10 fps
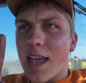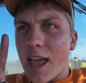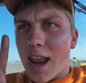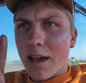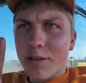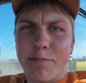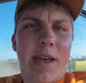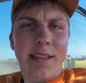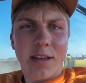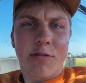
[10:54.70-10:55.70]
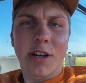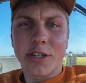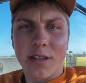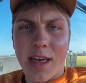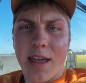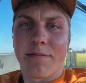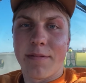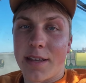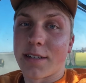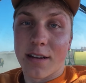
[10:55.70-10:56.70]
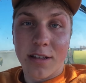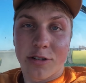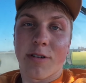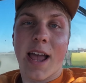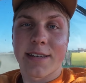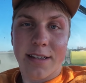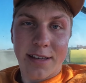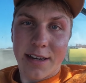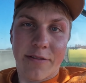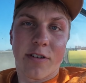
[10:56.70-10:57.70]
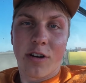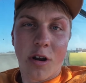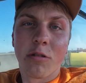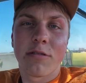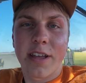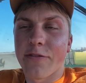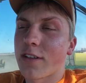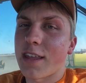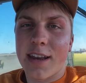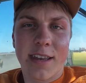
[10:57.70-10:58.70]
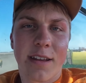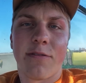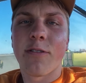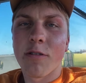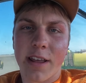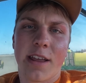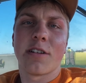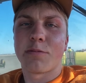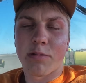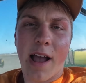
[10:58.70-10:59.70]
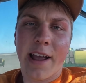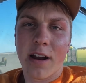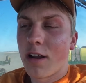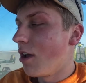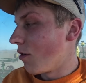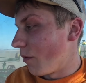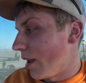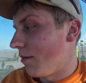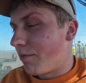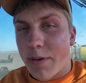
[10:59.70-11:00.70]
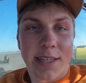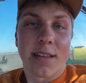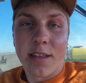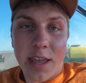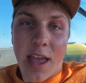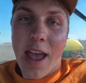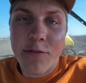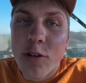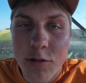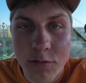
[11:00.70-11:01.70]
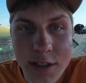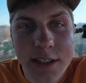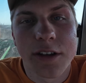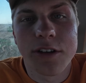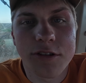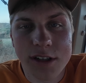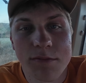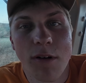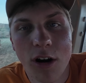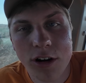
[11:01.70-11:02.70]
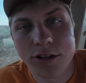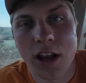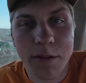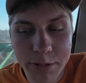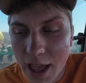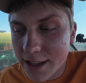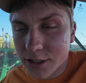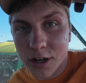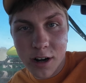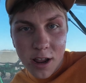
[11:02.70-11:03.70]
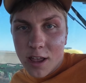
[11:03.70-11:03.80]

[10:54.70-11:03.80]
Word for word: And I would beg the question that it's gonna look drastically different. No different than it did 40 years prior, when basically everyone was still using markers on a planter.